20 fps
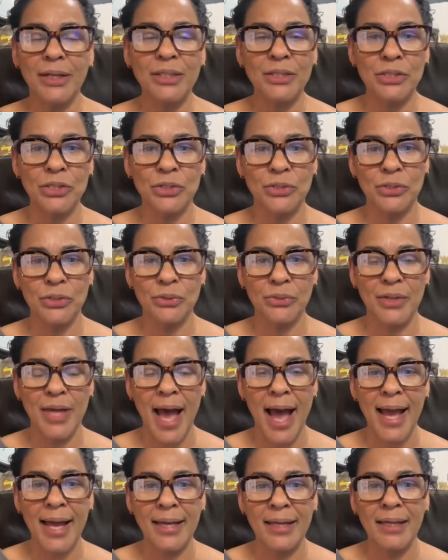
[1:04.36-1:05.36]
to do
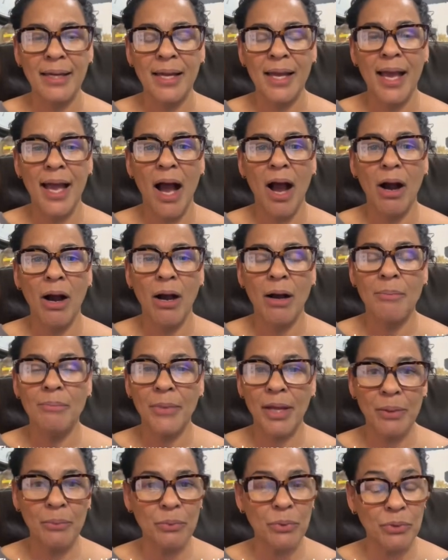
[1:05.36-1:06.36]
that,
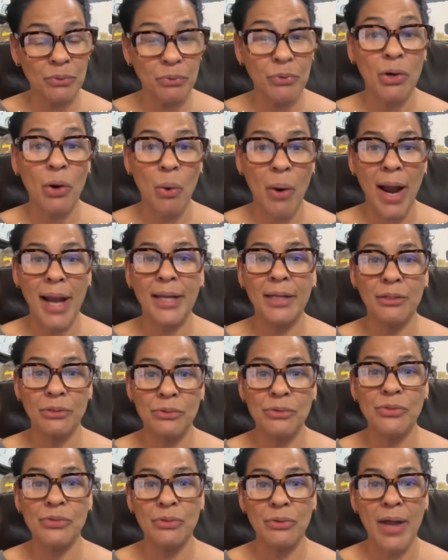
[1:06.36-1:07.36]
it would require you
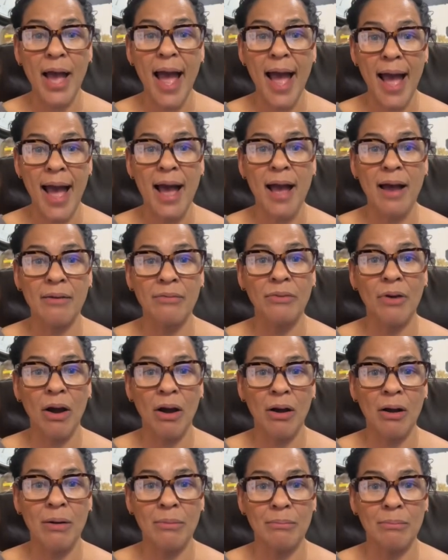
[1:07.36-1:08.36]
to have,
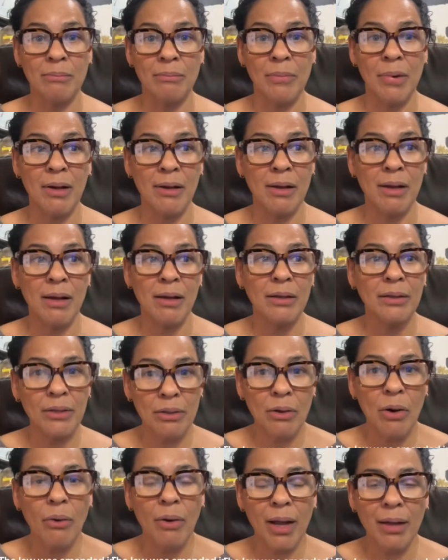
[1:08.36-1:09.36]

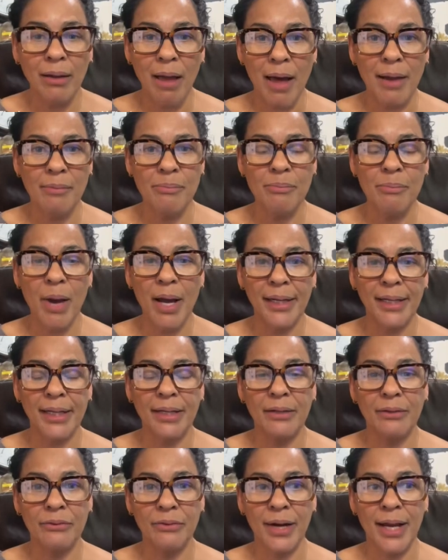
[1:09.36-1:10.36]
a lot of
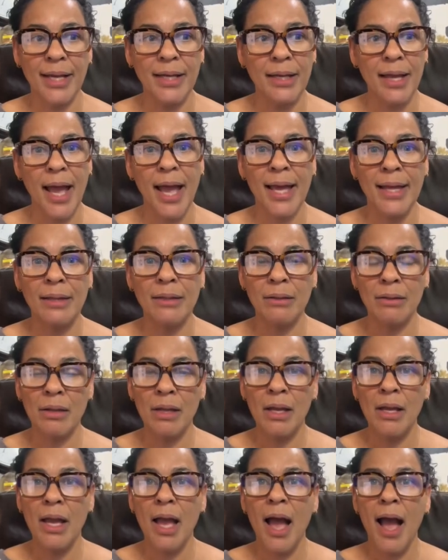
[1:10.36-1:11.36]
money, right? And
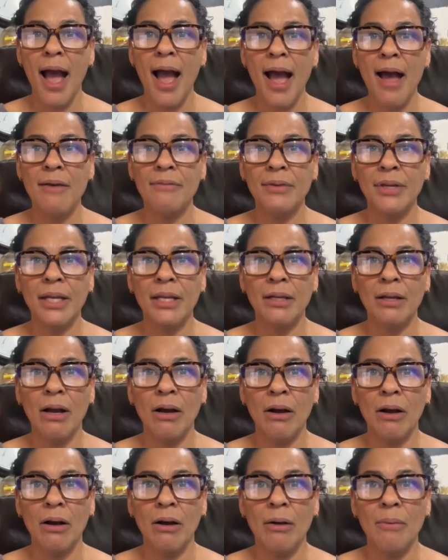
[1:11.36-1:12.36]
having
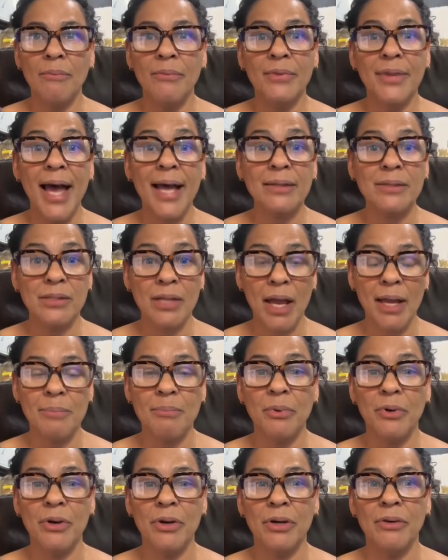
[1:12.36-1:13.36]
that type
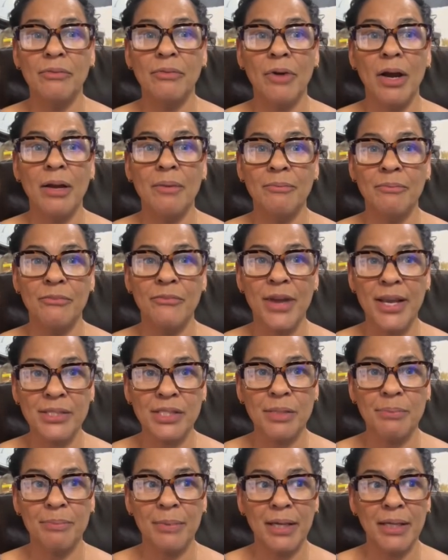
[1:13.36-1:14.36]
of
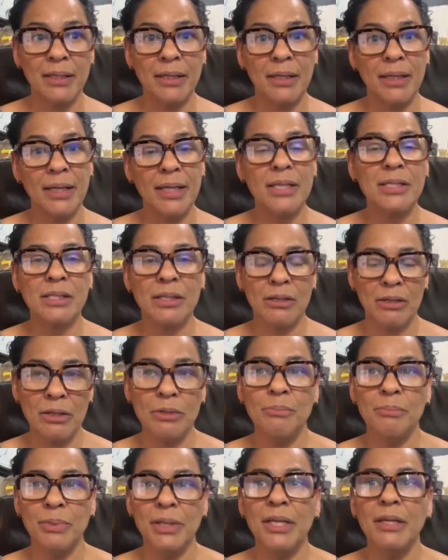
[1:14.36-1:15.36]
investment
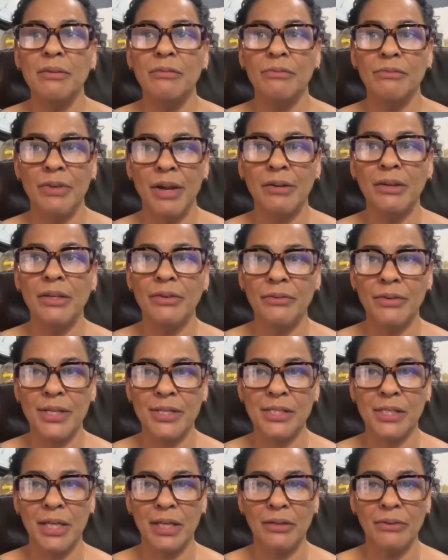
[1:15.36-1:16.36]
could be very
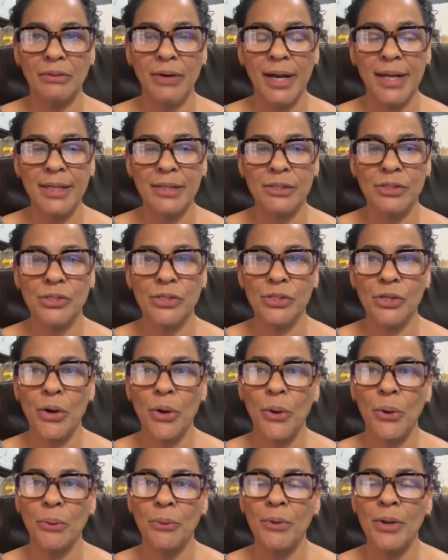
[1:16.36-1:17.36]
risky, right?
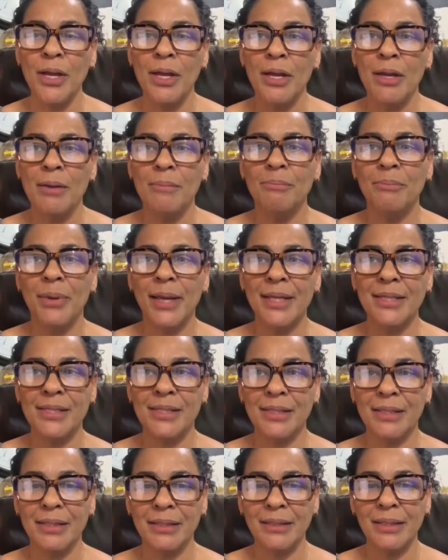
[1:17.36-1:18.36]
So
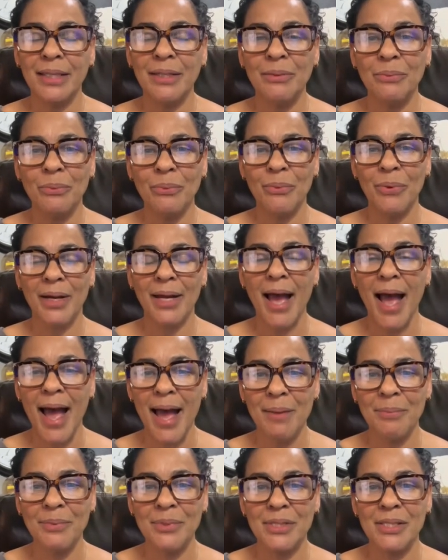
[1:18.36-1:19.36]
basically what
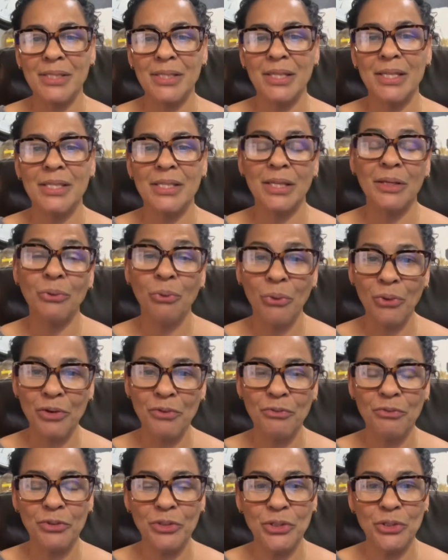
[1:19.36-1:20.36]
happens is, in order
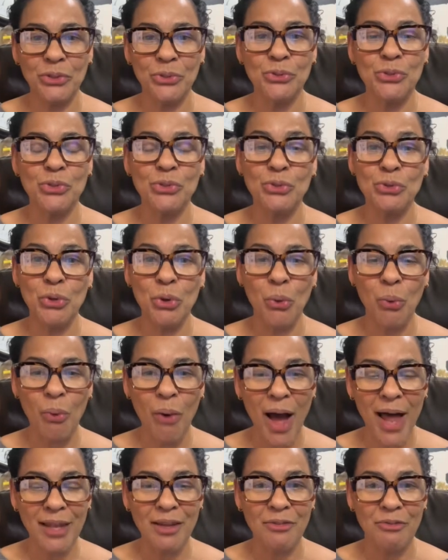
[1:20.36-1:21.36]
for you to
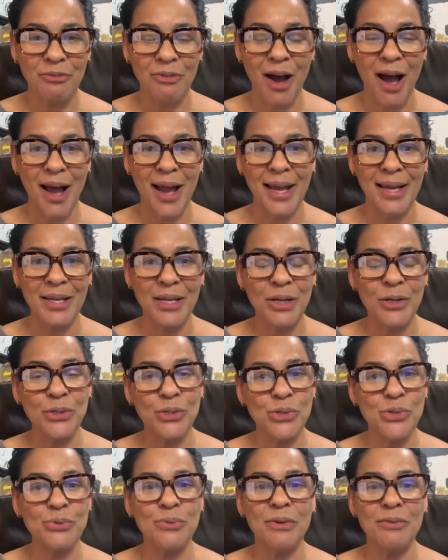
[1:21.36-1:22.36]
qualify
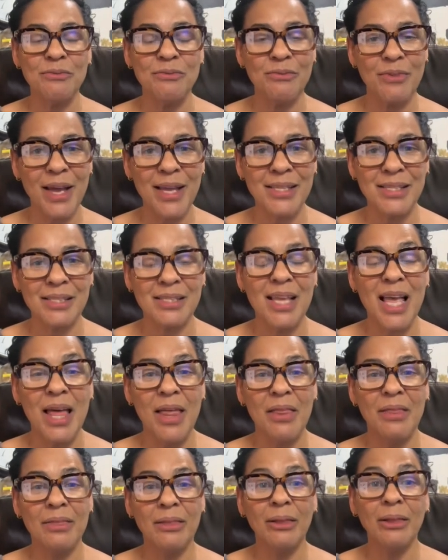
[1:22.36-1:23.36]
to invest
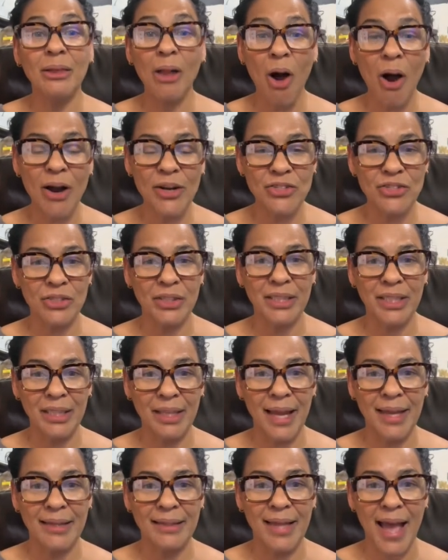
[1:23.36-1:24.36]
largely
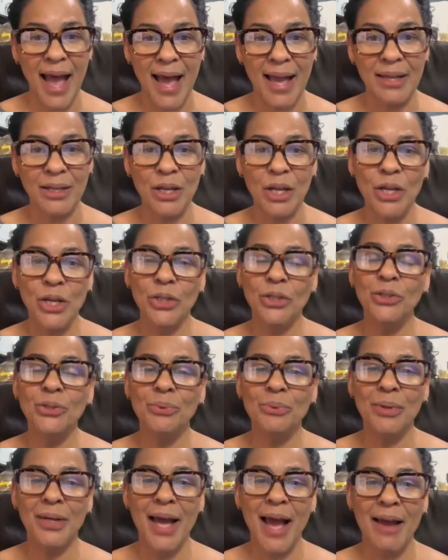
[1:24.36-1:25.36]
like that, you
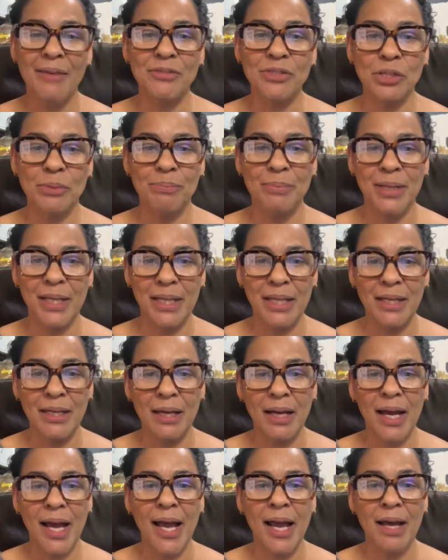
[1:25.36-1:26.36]
would have to be
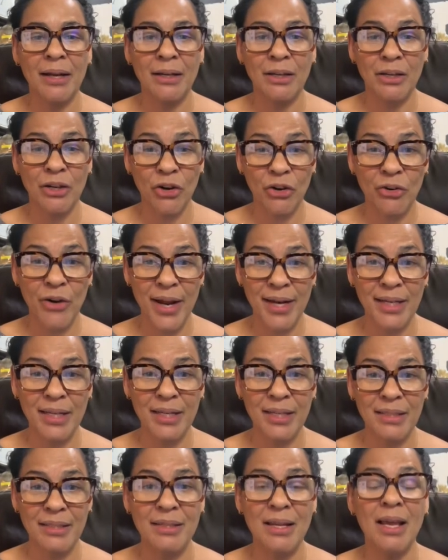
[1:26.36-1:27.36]
an
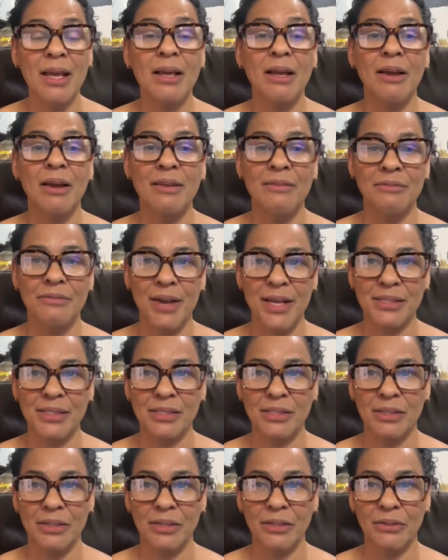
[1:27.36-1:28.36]
accredited
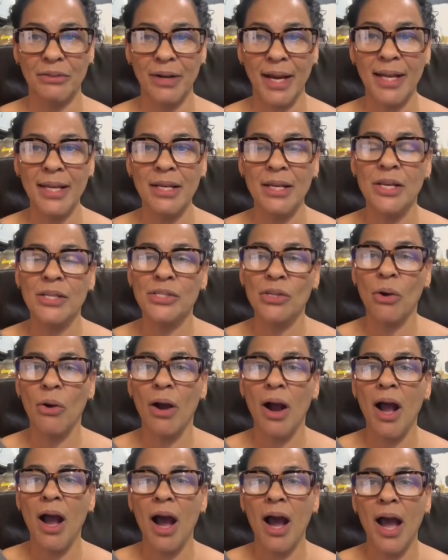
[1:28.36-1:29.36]
investor, right? So
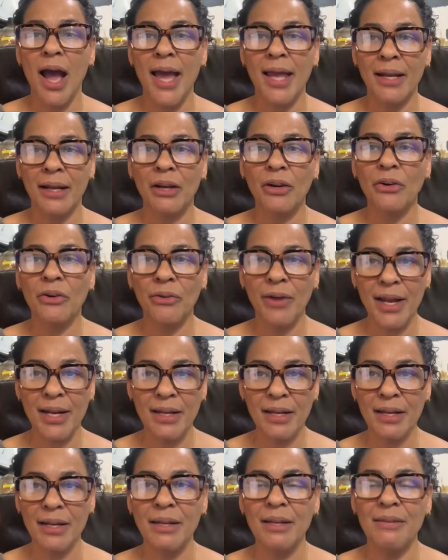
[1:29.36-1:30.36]
an
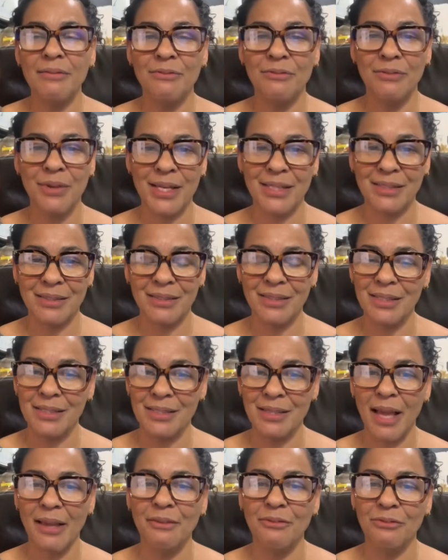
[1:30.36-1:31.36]
accredited investor is
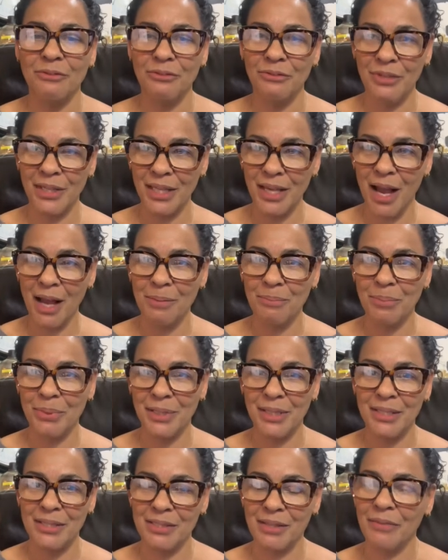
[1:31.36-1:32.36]
like
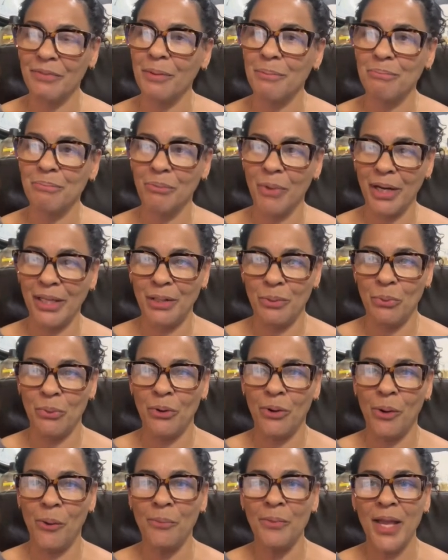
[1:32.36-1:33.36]
VIPs of the money
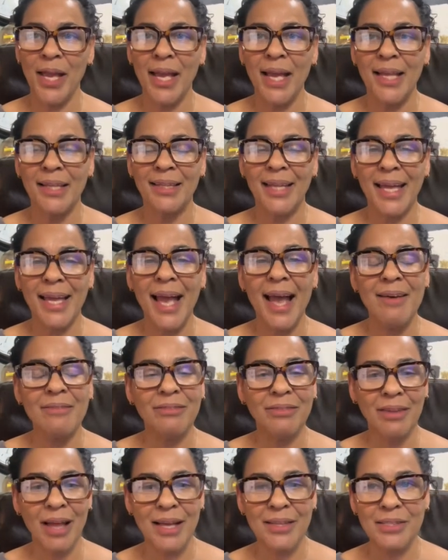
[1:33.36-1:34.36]
world. They have
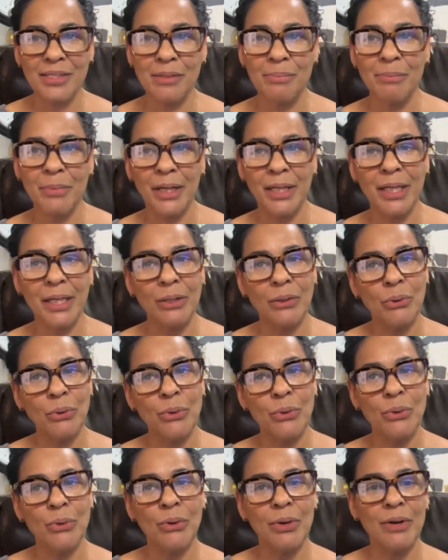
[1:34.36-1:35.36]
lots of money,
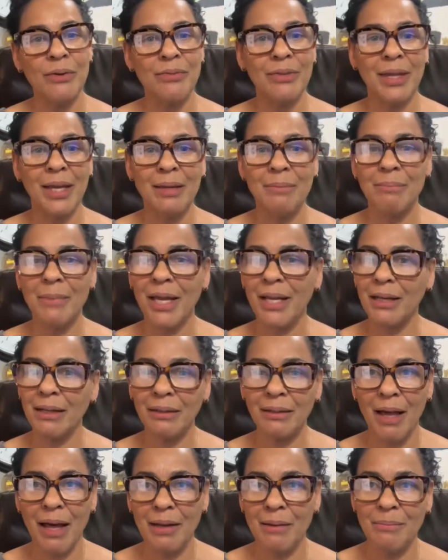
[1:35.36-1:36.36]
or they make a
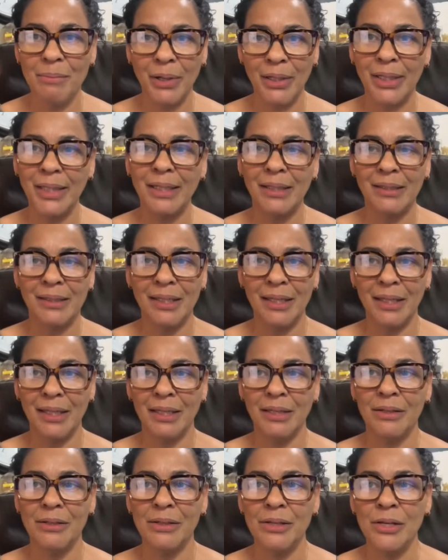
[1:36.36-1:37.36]
lot of money a
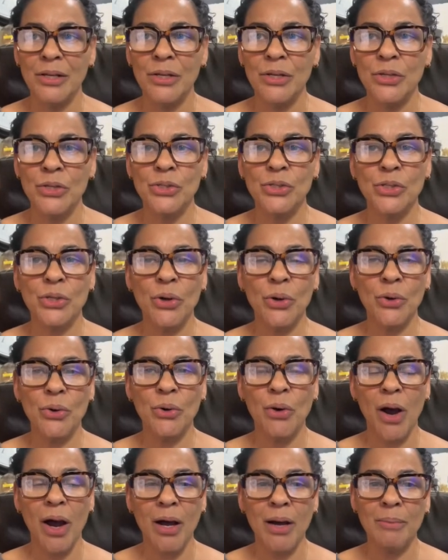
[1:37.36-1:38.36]
year. So
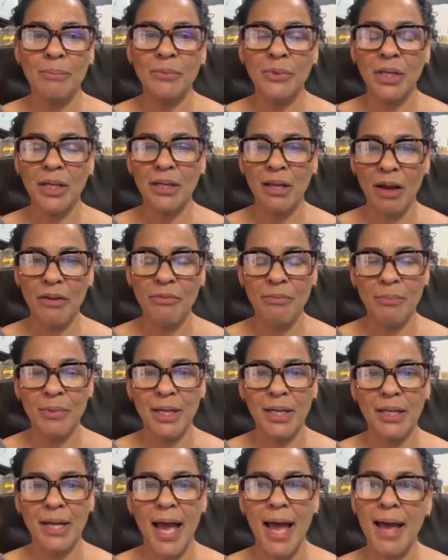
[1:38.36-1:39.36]
the
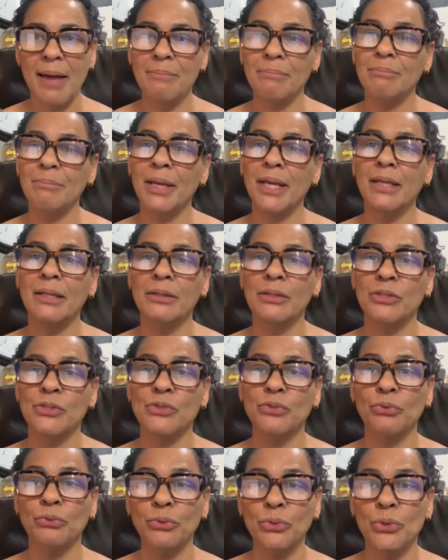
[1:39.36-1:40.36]
government had made
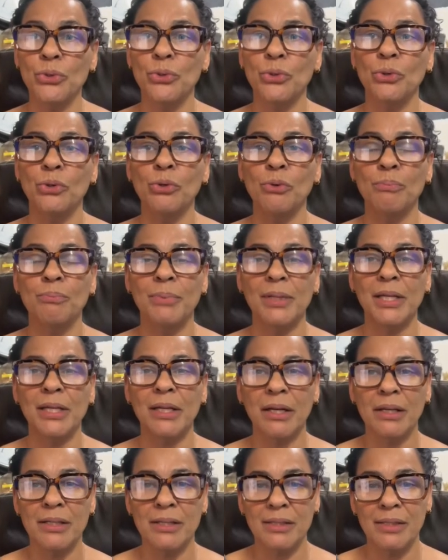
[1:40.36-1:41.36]
this rule
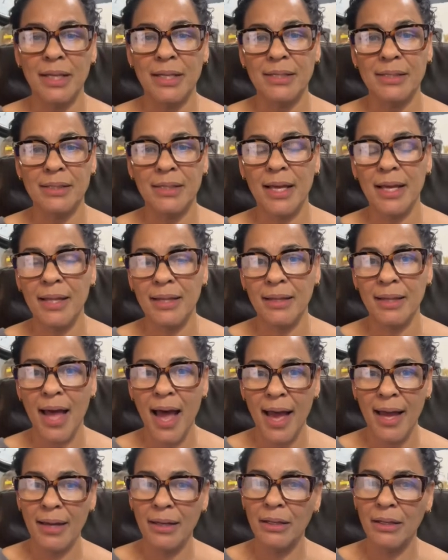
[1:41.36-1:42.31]
because they said that,